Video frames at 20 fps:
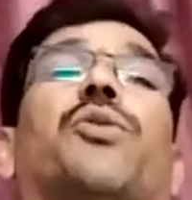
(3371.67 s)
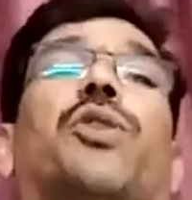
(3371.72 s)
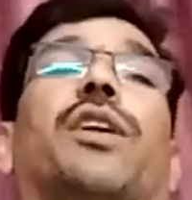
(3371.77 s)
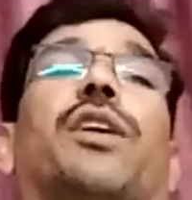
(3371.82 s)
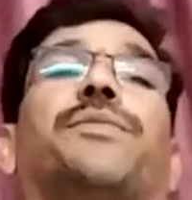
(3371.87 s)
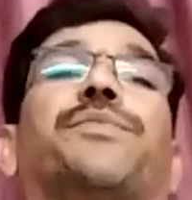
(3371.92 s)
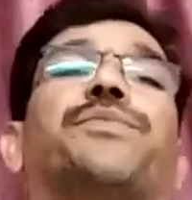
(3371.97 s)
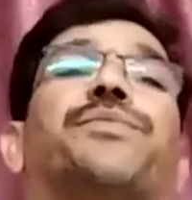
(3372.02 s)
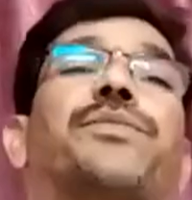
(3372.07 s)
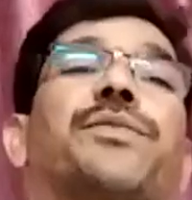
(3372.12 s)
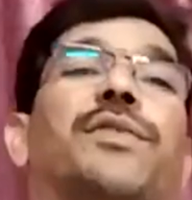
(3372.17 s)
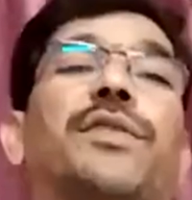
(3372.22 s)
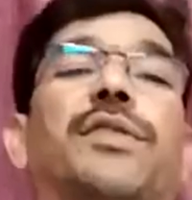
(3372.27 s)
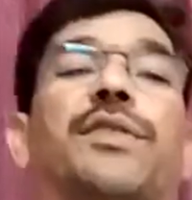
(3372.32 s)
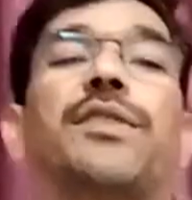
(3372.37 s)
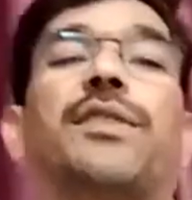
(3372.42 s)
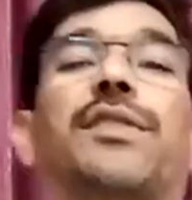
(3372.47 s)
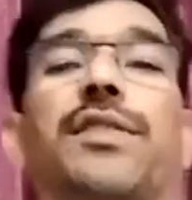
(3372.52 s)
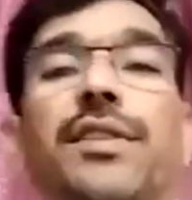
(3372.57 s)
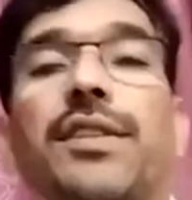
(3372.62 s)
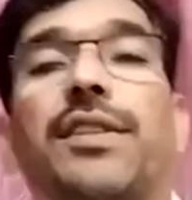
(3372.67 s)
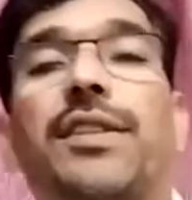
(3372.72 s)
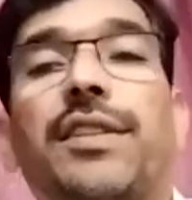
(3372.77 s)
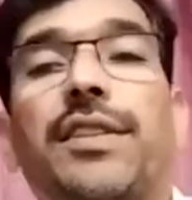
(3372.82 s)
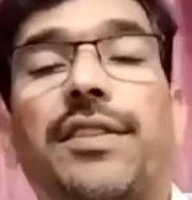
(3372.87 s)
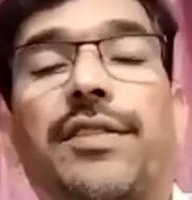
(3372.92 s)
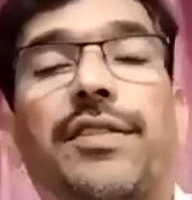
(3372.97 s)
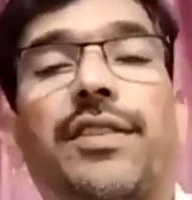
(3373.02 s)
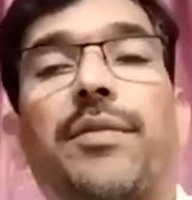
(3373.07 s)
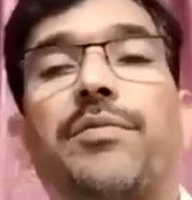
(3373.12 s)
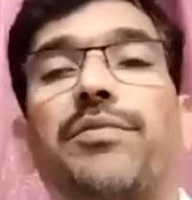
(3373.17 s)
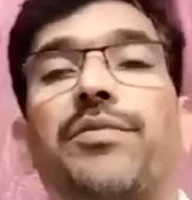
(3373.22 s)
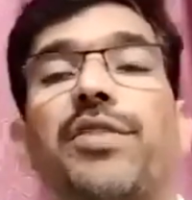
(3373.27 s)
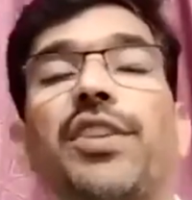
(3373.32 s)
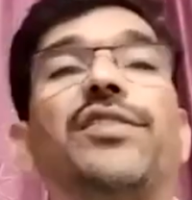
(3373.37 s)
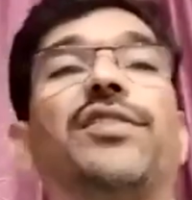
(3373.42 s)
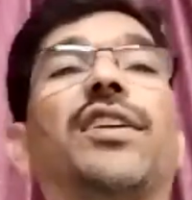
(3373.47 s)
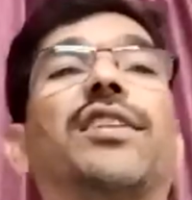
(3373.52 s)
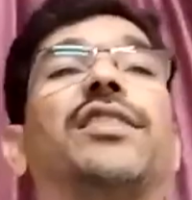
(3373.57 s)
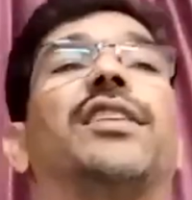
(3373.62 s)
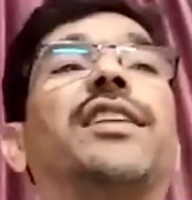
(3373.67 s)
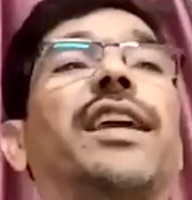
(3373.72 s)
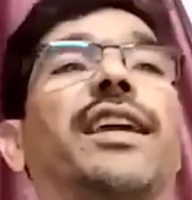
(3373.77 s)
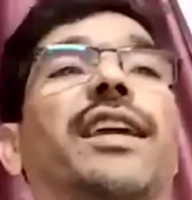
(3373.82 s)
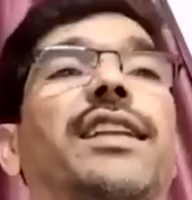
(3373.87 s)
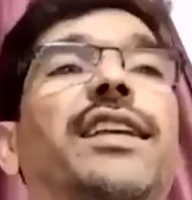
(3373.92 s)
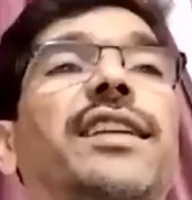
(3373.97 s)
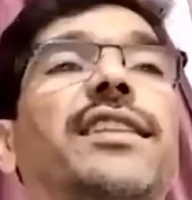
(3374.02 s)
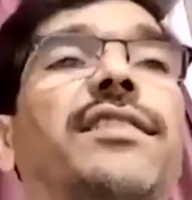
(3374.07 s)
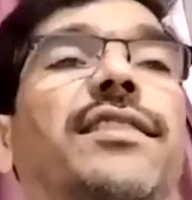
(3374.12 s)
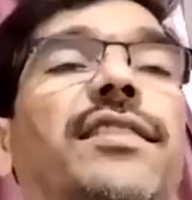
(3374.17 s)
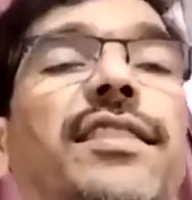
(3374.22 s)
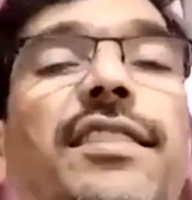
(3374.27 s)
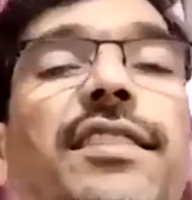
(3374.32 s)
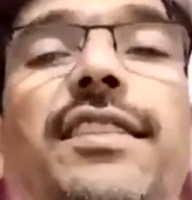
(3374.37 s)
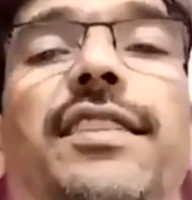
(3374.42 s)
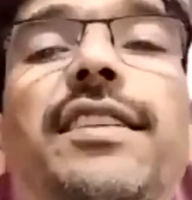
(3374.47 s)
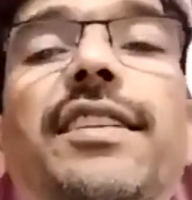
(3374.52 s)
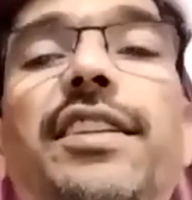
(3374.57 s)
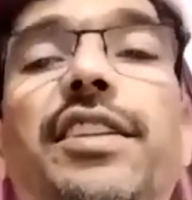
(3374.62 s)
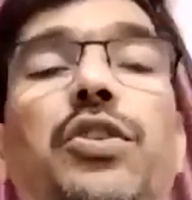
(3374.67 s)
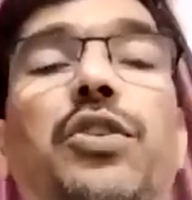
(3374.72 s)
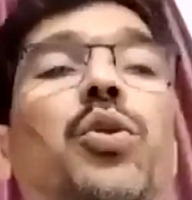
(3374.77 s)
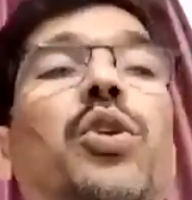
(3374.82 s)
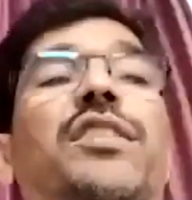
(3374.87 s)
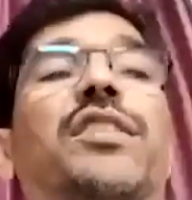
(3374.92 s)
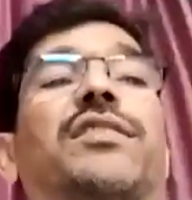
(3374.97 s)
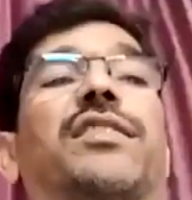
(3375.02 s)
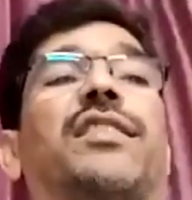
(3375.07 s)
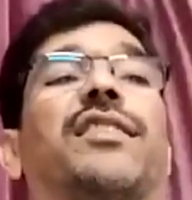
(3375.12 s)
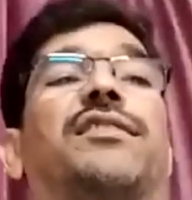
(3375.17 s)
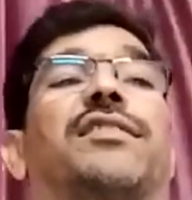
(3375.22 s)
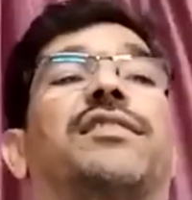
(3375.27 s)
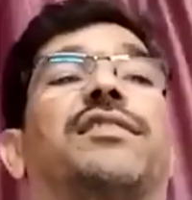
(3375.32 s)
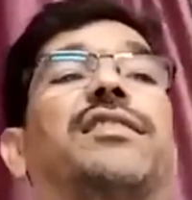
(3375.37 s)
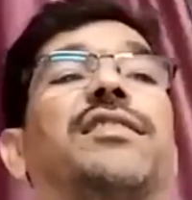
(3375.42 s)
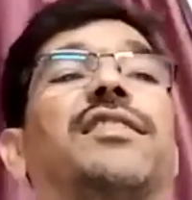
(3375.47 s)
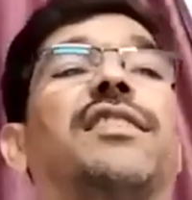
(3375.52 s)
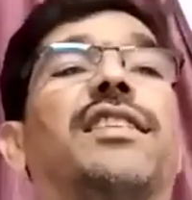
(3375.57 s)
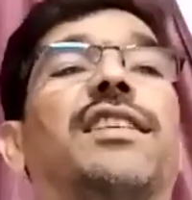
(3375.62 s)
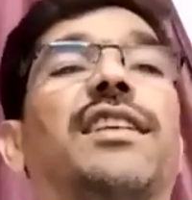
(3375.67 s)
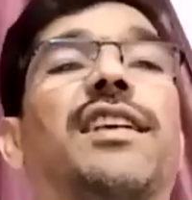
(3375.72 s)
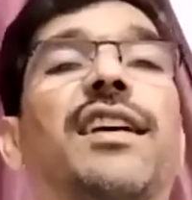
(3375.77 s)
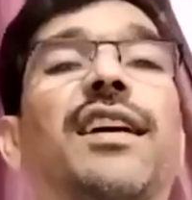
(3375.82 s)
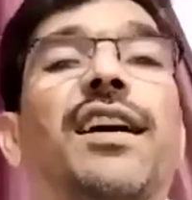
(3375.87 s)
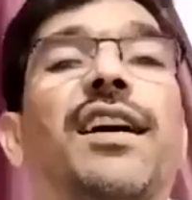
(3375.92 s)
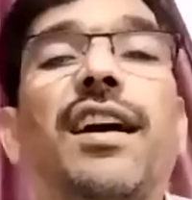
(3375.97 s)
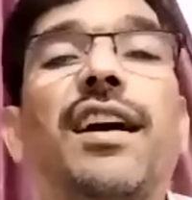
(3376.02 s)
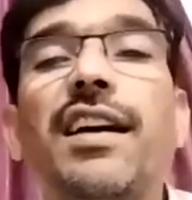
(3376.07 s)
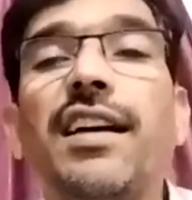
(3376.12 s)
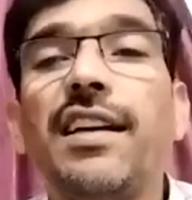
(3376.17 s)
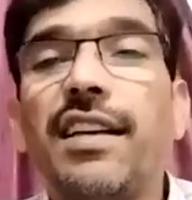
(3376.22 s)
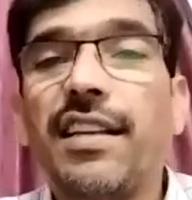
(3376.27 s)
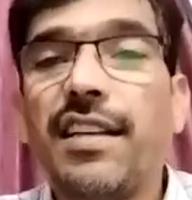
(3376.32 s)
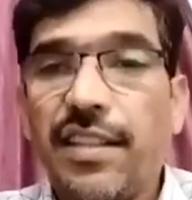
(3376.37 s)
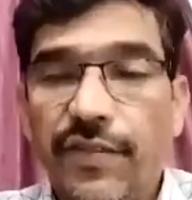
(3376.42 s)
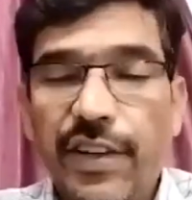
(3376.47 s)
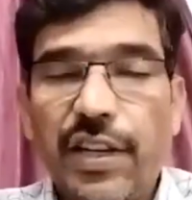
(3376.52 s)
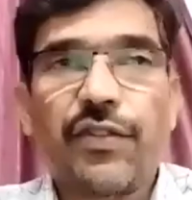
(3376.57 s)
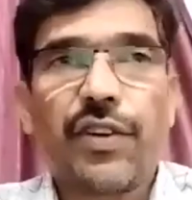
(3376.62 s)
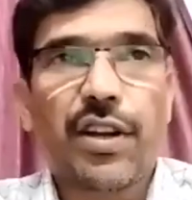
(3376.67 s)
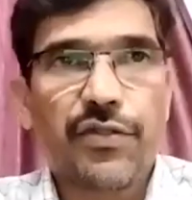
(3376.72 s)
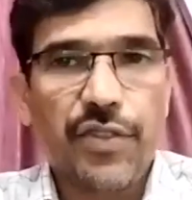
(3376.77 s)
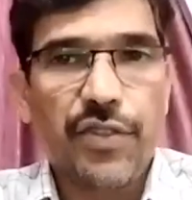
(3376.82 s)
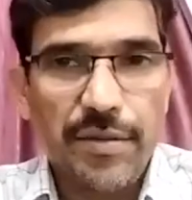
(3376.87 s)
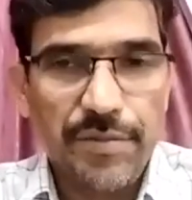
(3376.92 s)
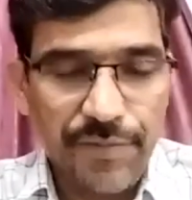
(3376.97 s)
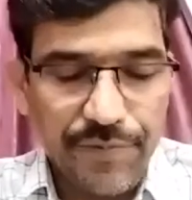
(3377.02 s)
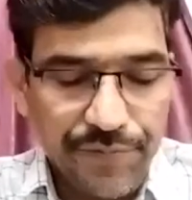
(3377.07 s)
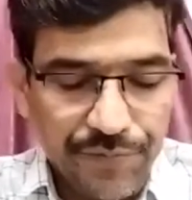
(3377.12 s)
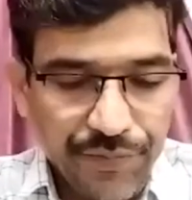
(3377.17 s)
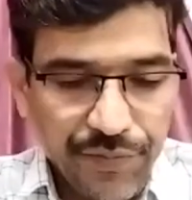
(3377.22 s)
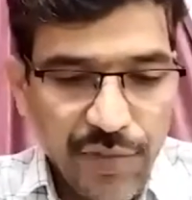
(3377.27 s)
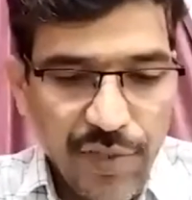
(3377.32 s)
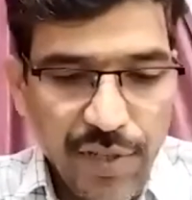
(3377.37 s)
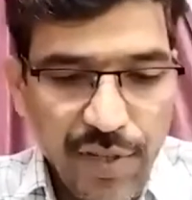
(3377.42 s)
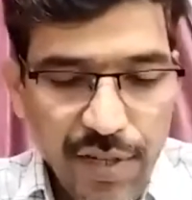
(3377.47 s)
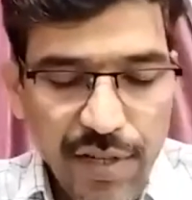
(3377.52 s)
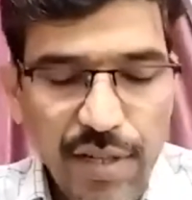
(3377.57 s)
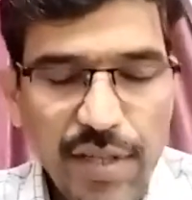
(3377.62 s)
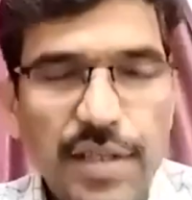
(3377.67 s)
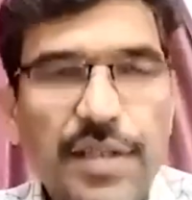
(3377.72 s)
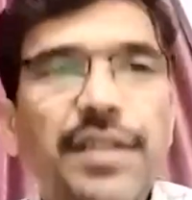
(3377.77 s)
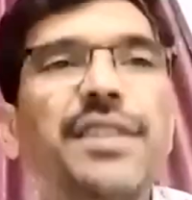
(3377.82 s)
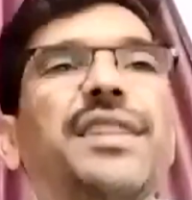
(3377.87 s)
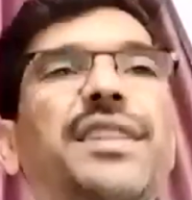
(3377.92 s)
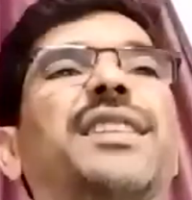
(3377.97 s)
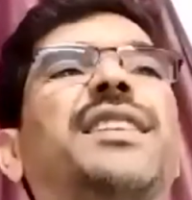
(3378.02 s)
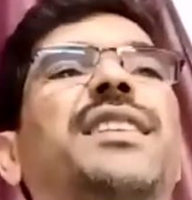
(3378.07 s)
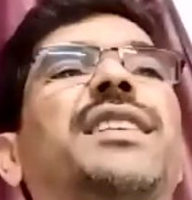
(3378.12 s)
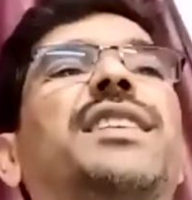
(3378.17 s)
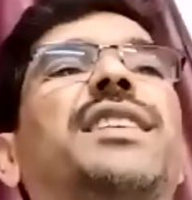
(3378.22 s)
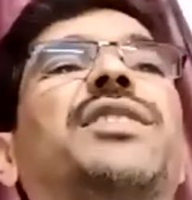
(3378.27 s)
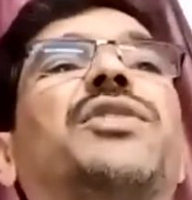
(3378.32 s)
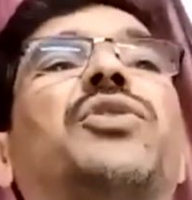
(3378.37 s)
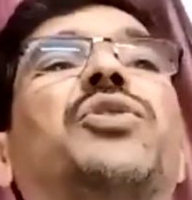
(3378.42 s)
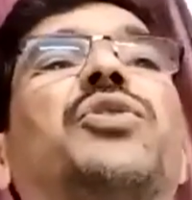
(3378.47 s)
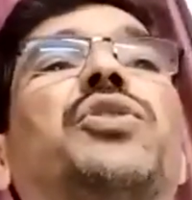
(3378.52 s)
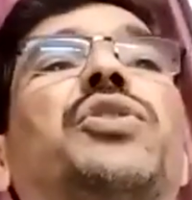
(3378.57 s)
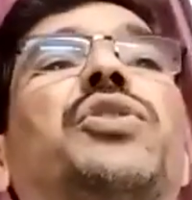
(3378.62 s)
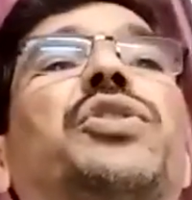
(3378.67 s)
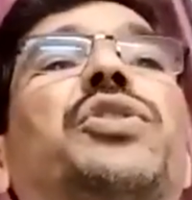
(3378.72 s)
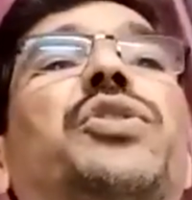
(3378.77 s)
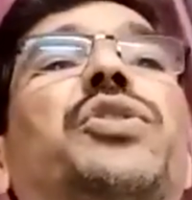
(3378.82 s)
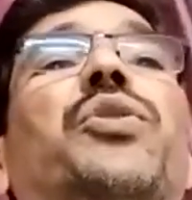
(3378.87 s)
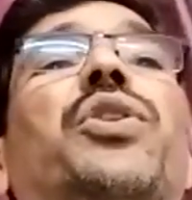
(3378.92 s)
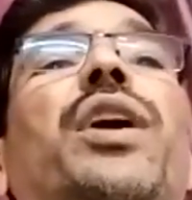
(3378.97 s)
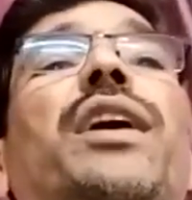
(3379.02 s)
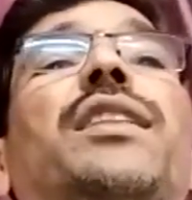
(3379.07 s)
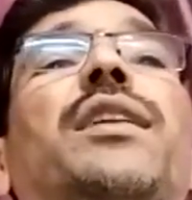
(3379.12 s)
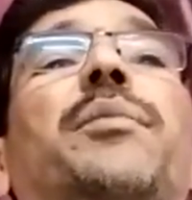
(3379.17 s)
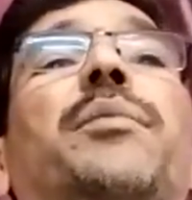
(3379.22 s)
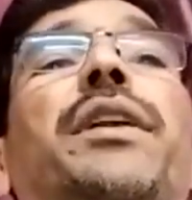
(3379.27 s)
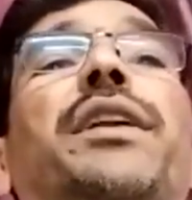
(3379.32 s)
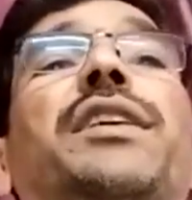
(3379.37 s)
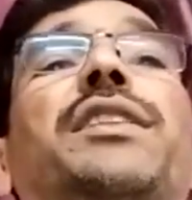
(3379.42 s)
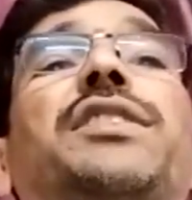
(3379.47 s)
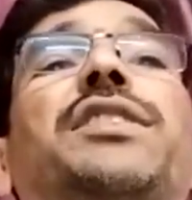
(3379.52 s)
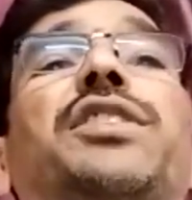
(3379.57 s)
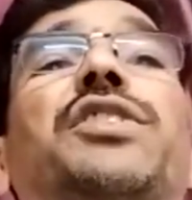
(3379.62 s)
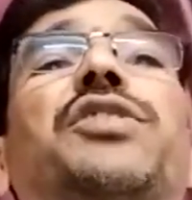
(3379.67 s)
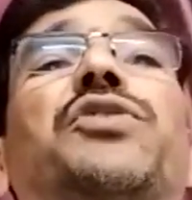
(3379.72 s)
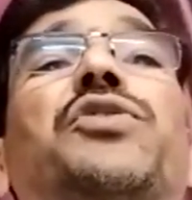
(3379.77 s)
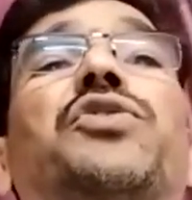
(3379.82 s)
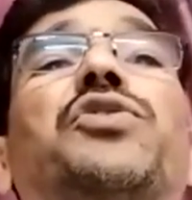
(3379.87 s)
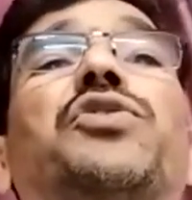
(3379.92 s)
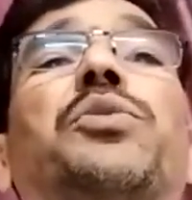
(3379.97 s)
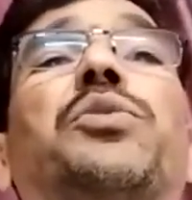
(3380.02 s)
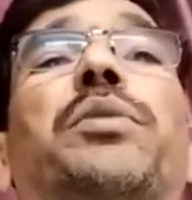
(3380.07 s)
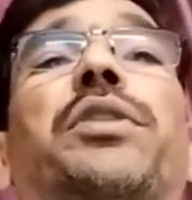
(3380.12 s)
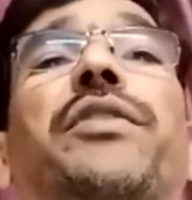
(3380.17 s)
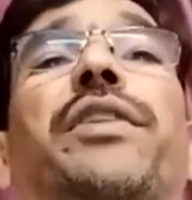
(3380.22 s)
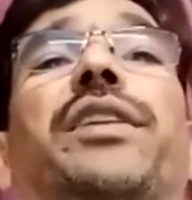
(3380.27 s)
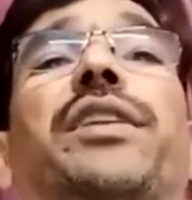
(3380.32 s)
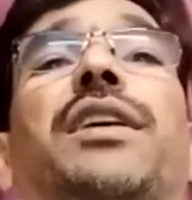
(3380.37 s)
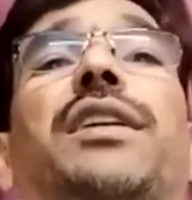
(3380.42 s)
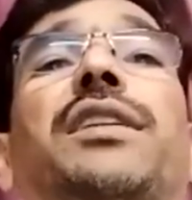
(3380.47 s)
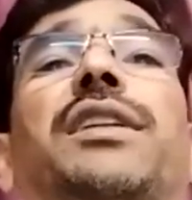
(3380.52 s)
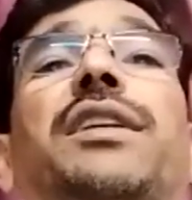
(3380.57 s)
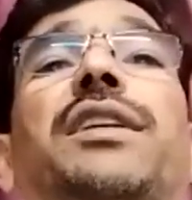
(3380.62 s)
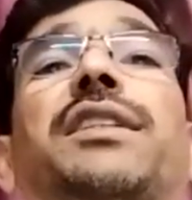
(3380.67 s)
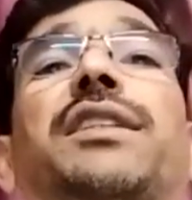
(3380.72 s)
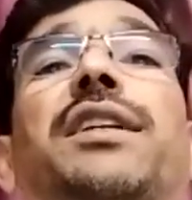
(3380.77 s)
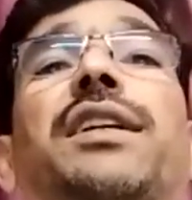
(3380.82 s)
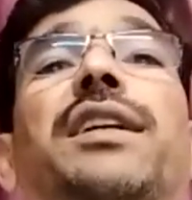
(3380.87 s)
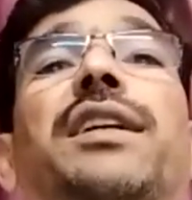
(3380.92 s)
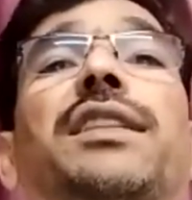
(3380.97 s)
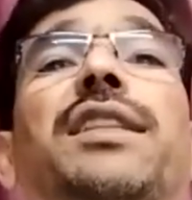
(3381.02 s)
Hmm? Some these are the techniques yogasanas will perform. Huh? So yoga and the meditation is used to prevent the treat